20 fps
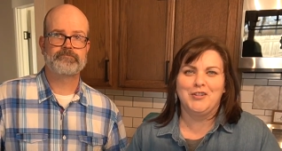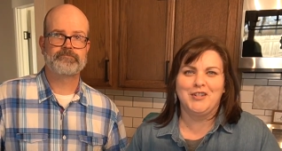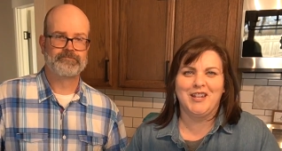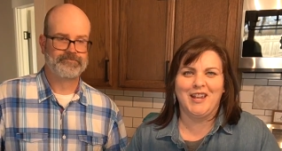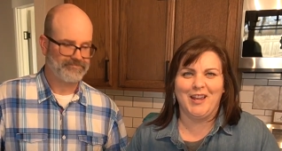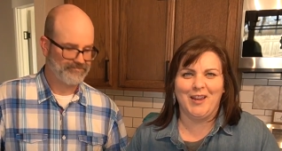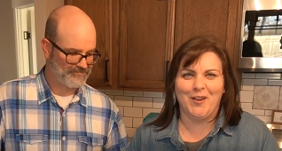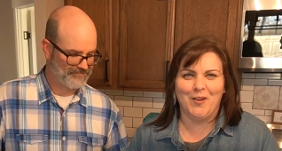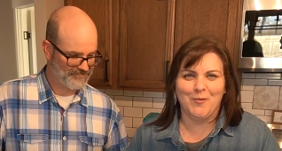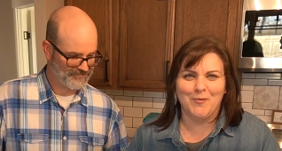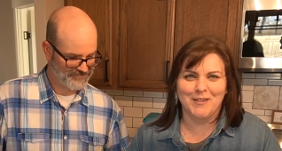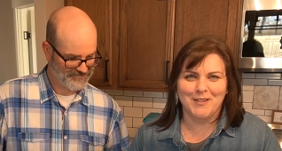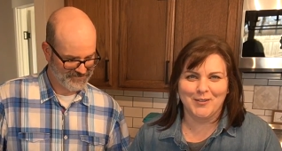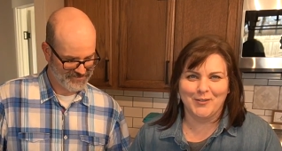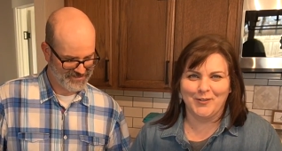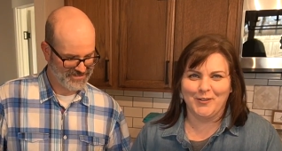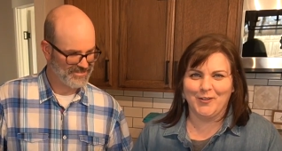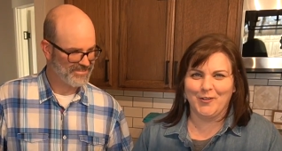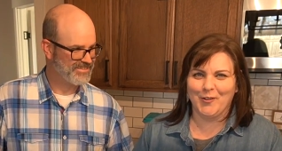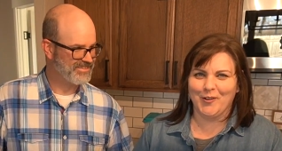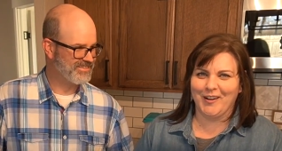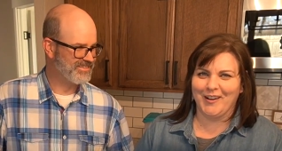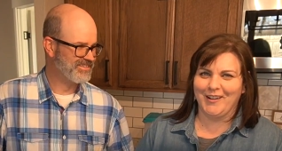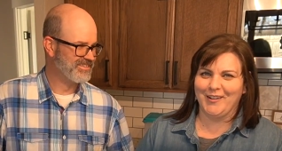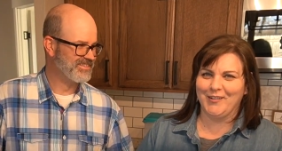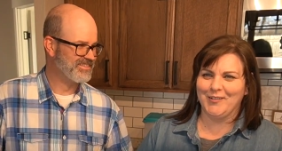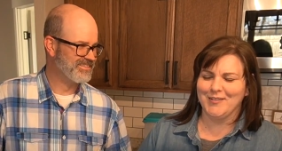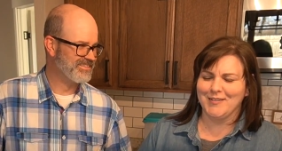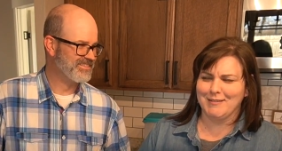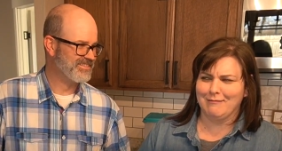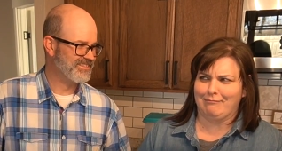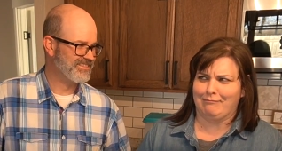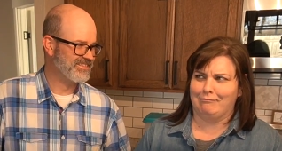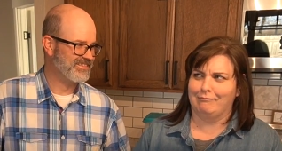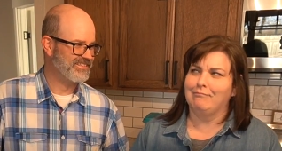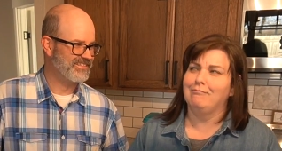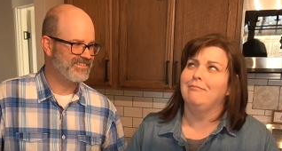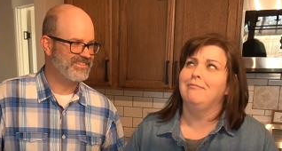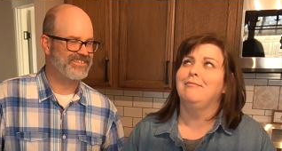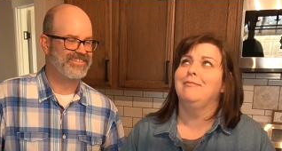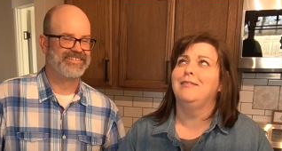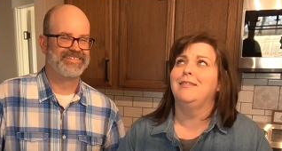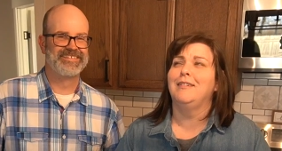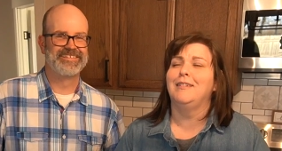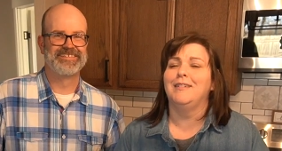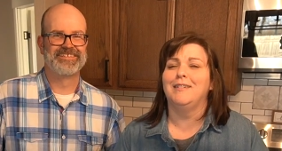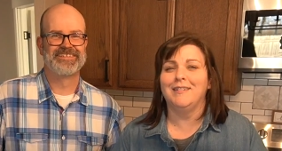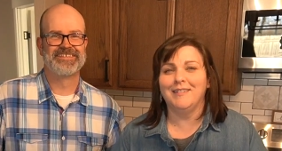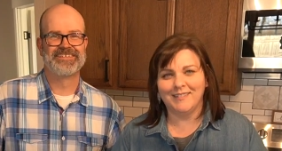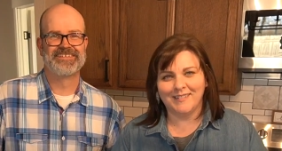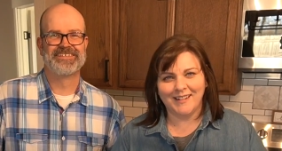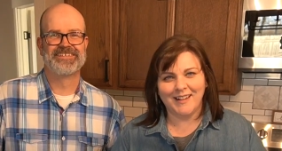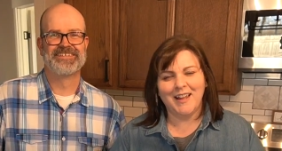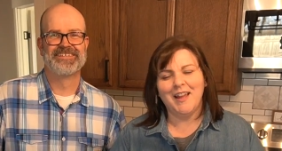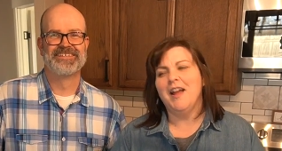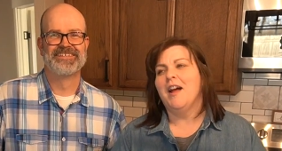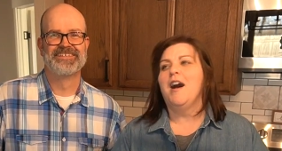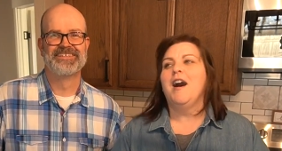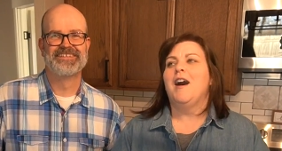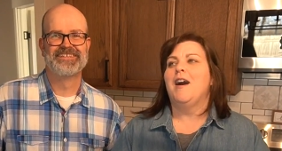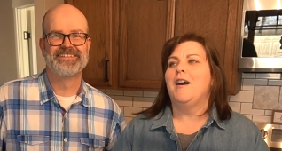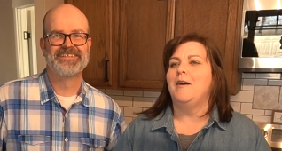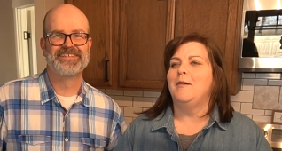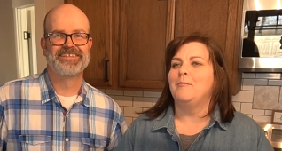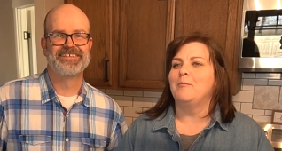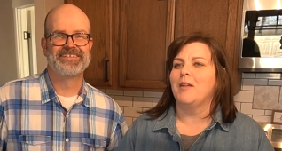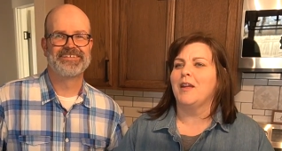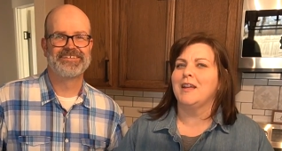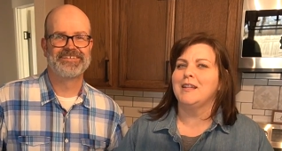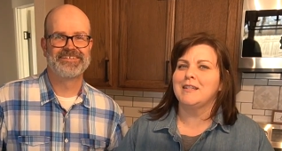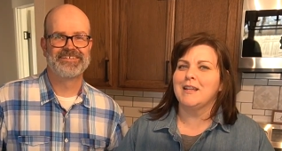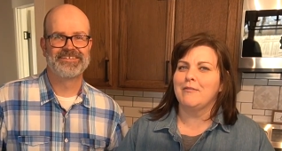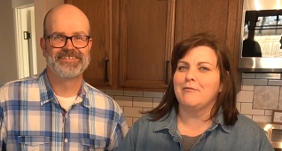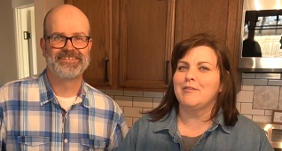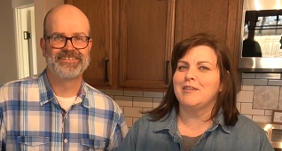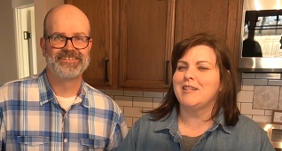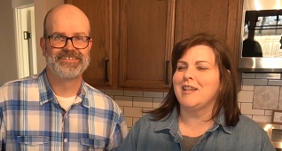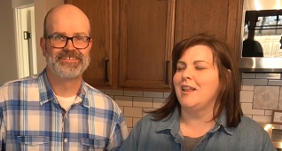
Speaker 1: chips or Oreos. Oh, um, because I was